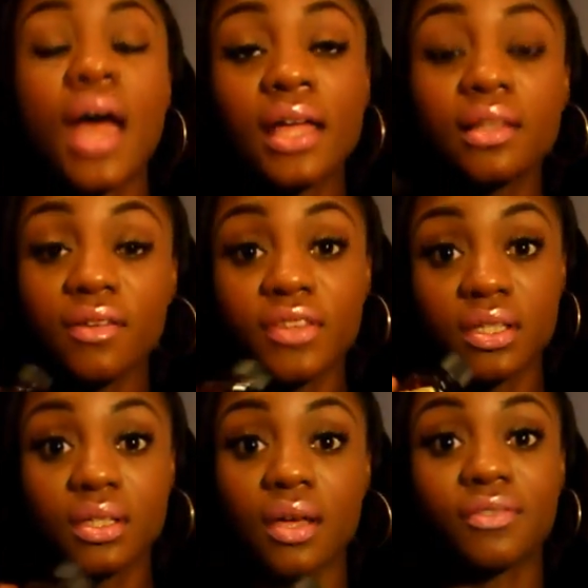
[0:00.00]
I love
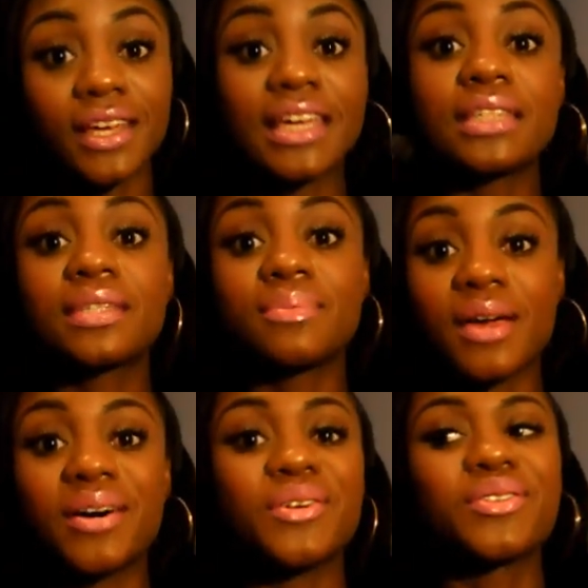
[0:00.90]
this stuff. Like, it
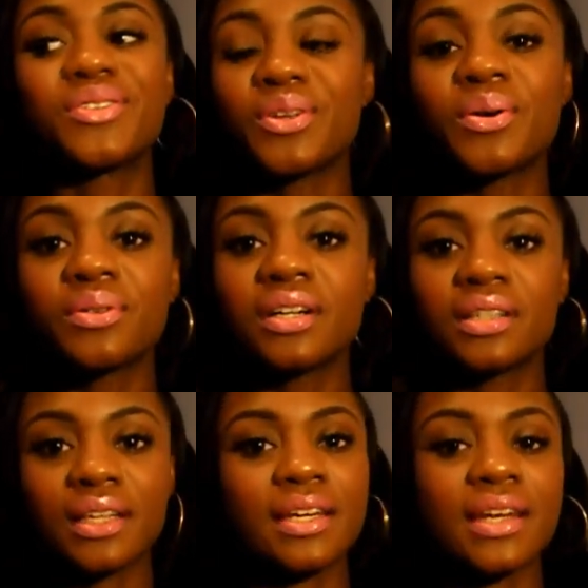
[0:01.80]
smells so
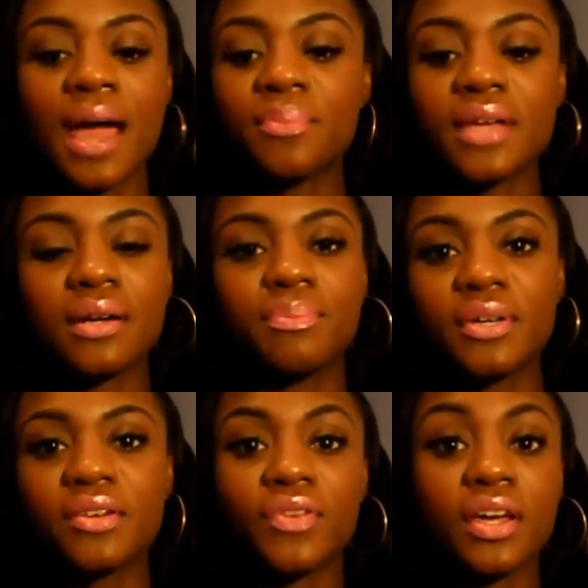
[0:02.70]
good. Like, and I'm not a
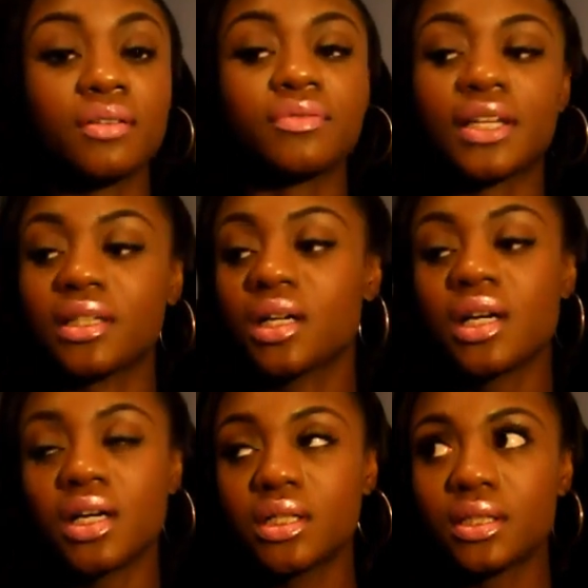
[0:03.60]
big fan of like
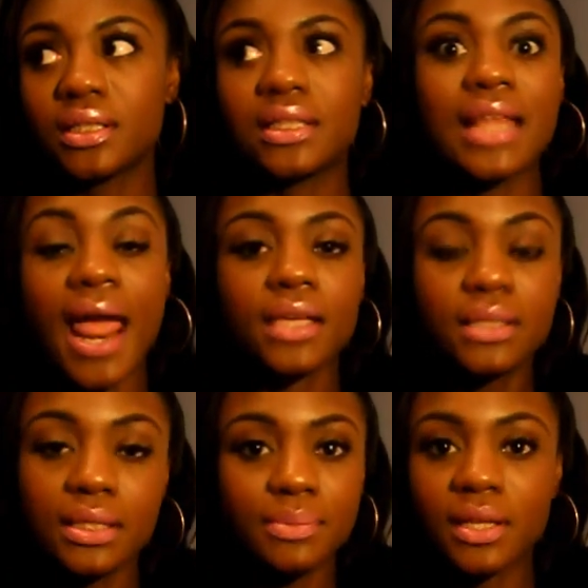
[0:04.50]

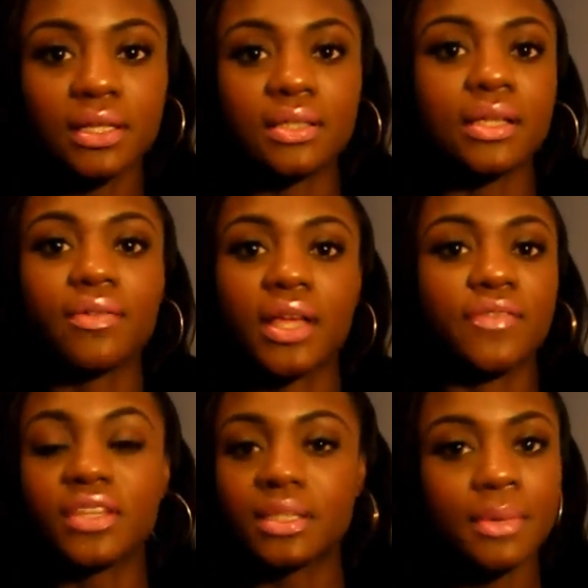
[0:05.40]
nasty smelling stuff. Like,
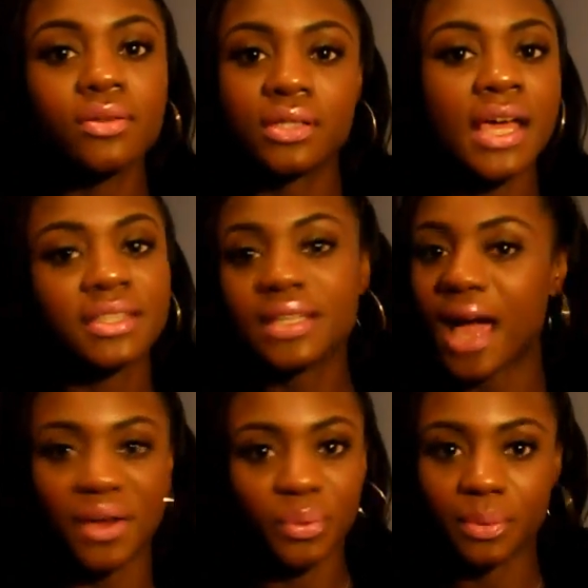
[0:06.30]
if it smells nasty,
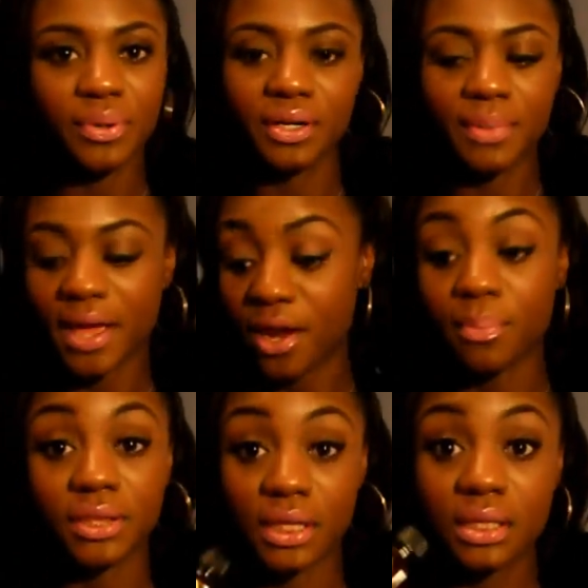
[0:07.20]
I don't want to put it in my hair.
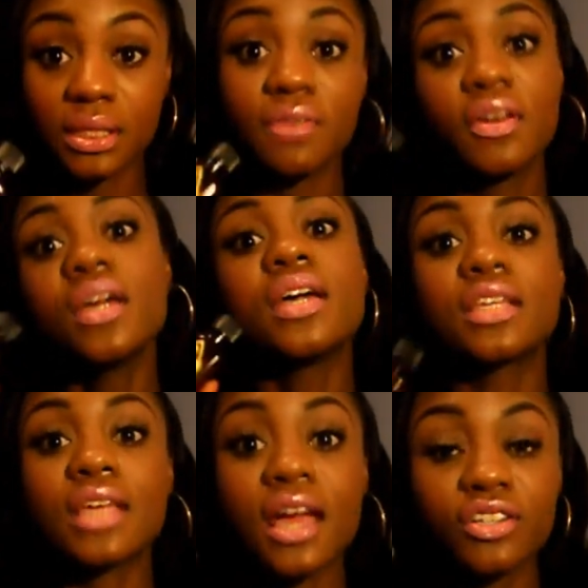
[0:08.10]
But this stuff,
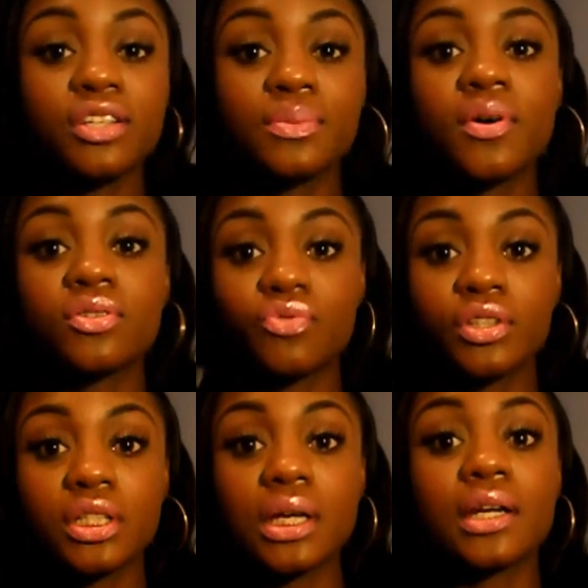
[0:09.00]
it actually smells
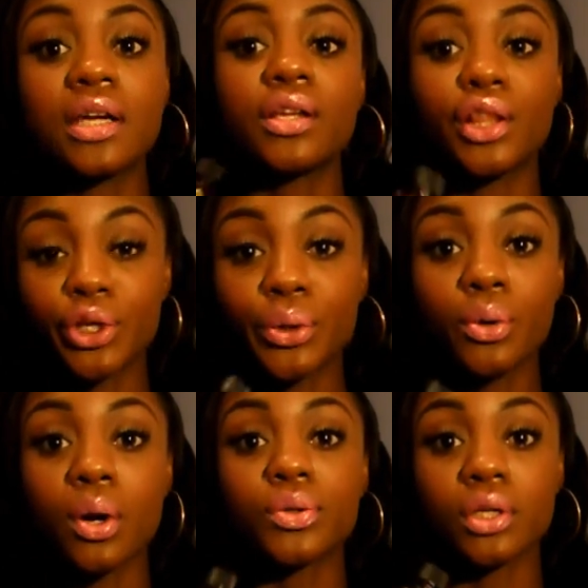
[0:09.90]
really good, and a little
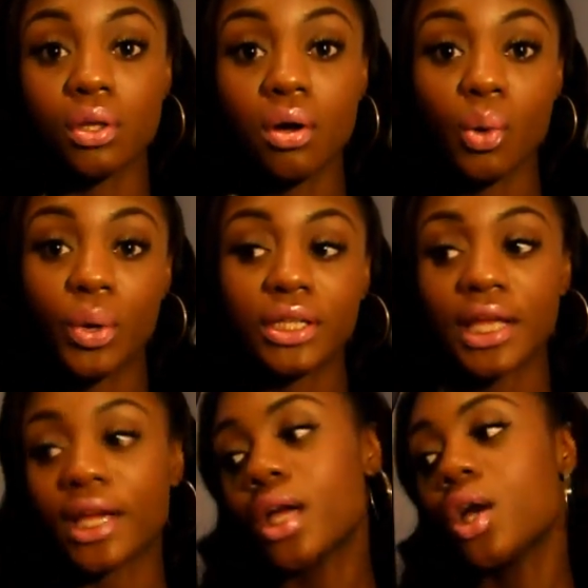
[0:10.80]
goes a long way.
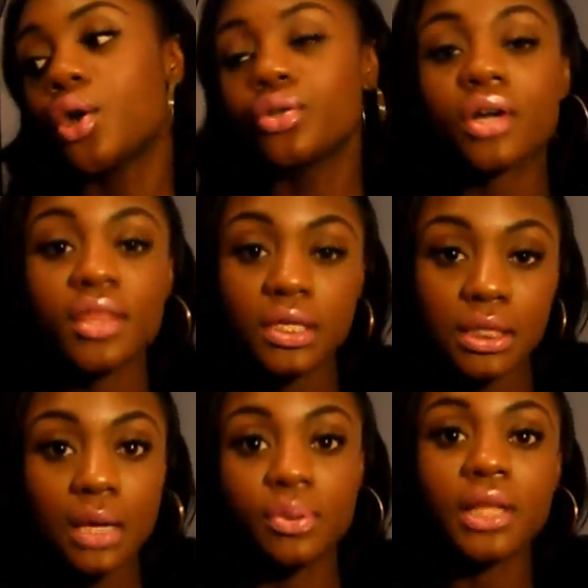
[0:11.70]
Like, you know how they
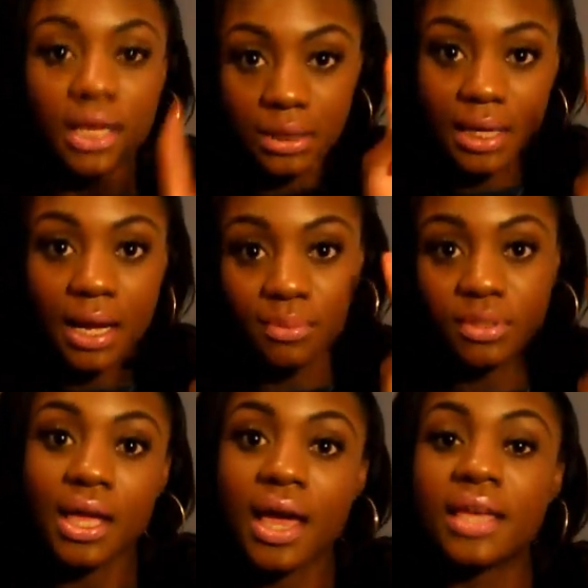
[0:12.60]
say put like a dime
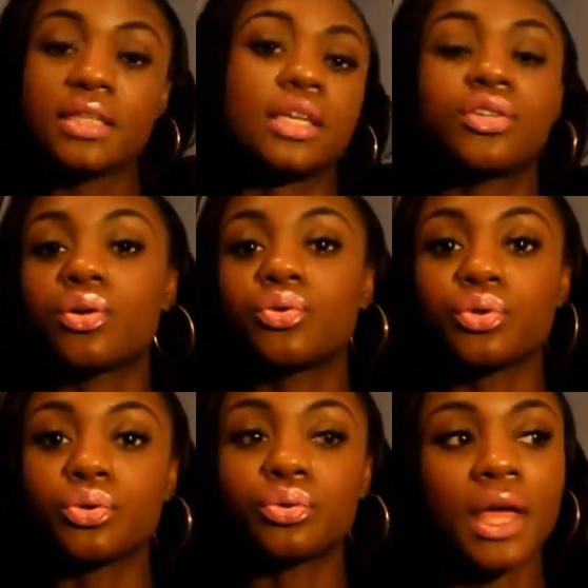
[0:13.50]
size and it'll
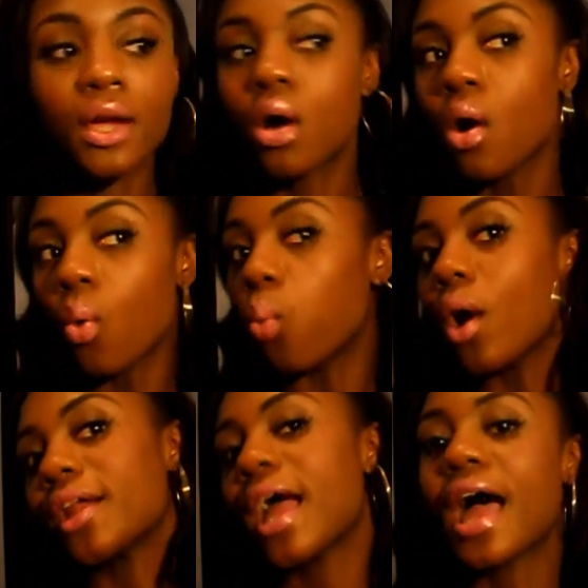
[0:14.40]
do like
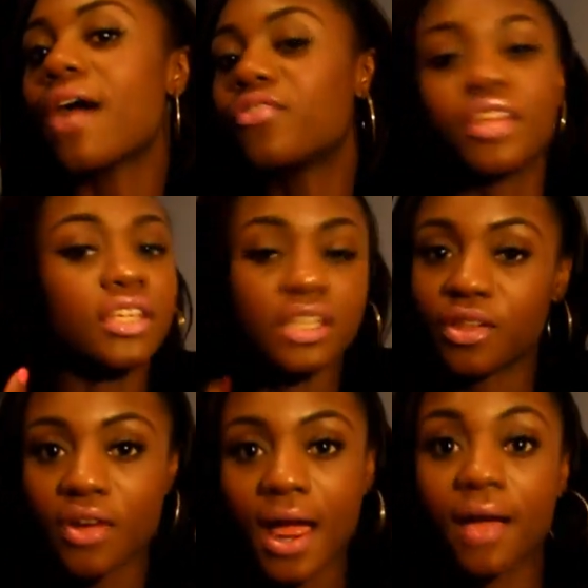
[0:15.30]
1/2 and then the
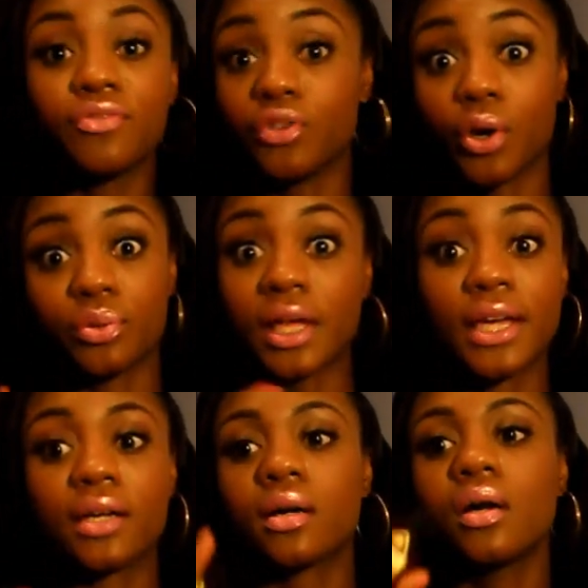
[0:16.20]
other half? No,
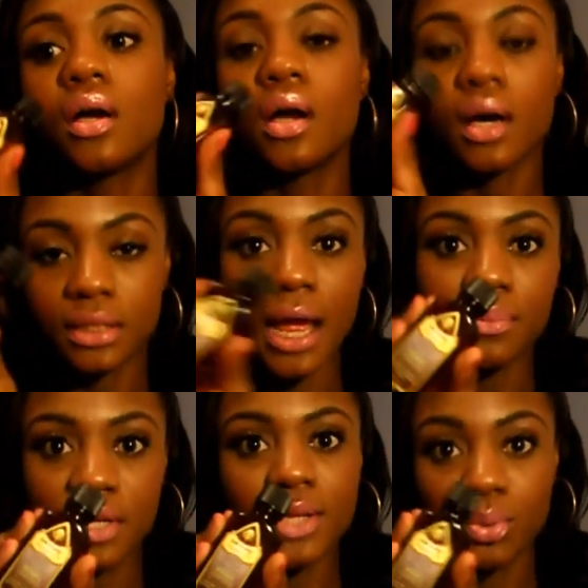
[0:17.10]
like, a
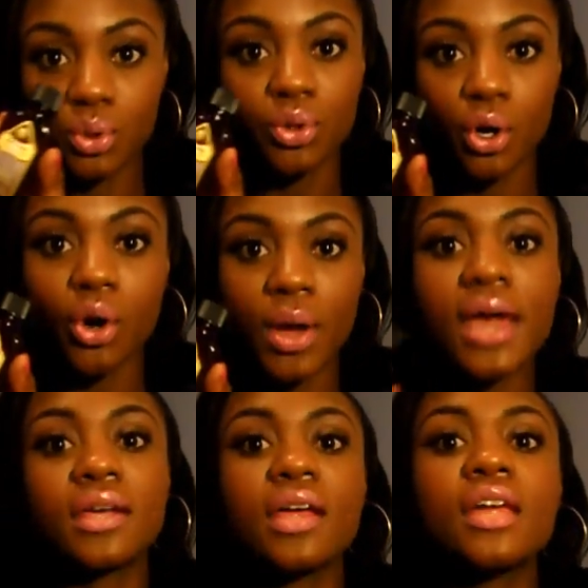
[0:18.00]
dime size will do your whole
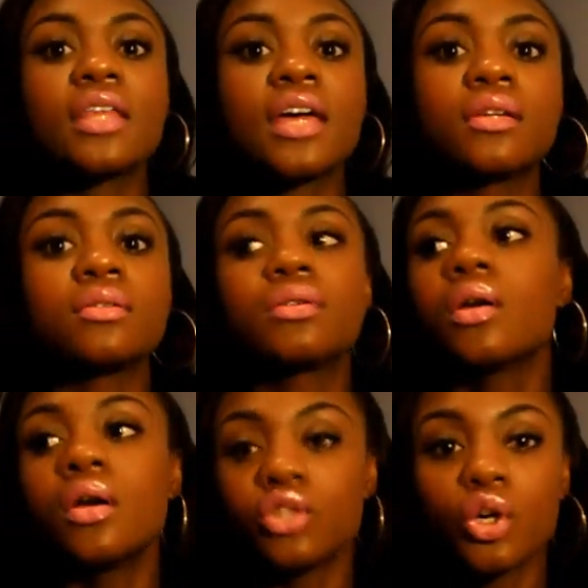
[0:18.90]
head, and then
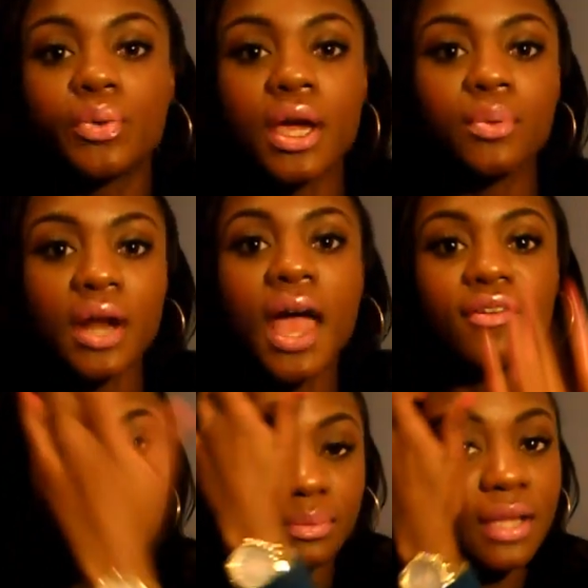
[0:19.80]
you'll be able to
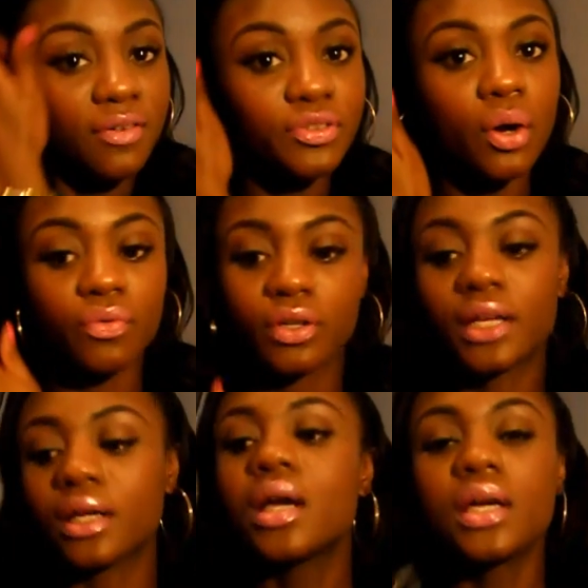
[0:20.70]
have some left over.
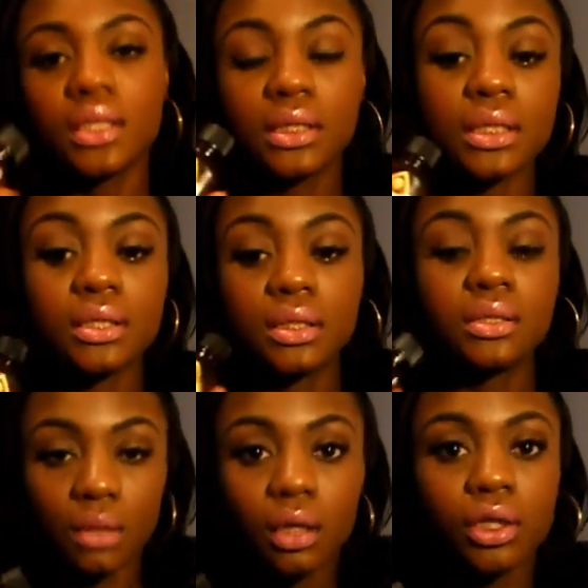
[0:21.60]
Like, this,
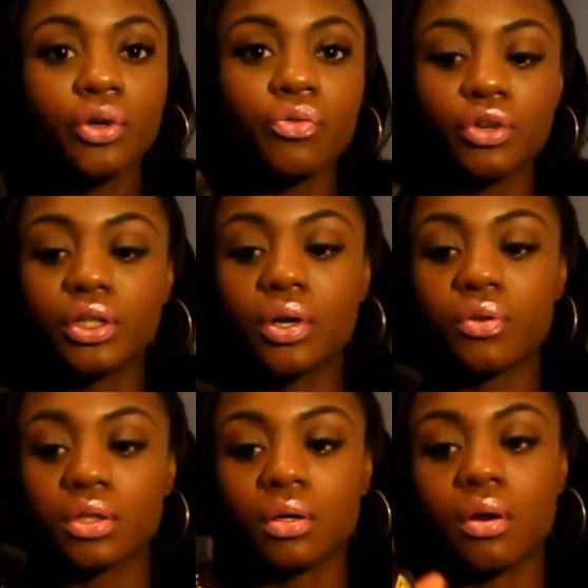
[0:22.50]
a little really
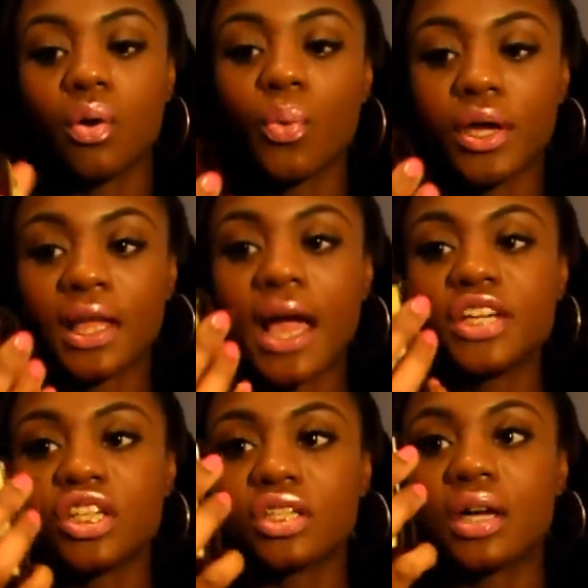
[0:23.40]
goes a long way. Like, I
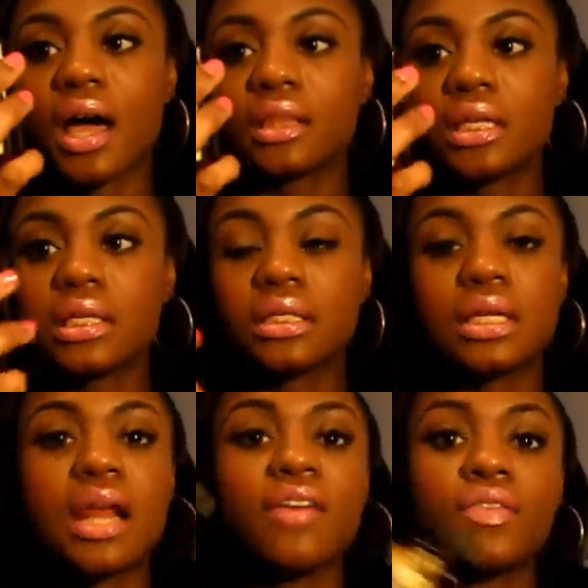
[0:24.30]
just got this
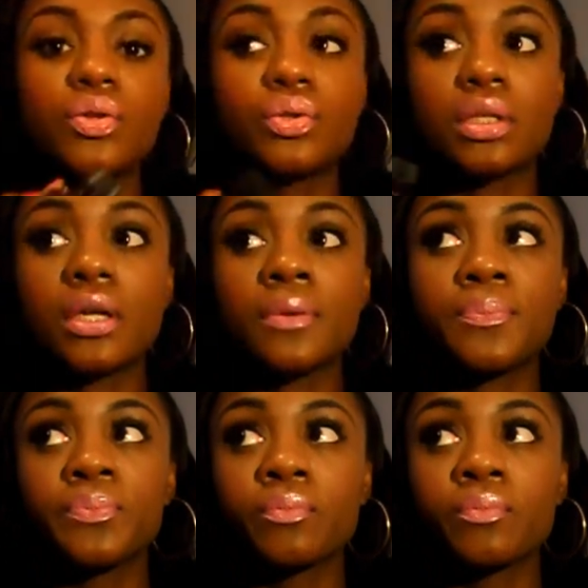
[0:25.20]
and I've used it.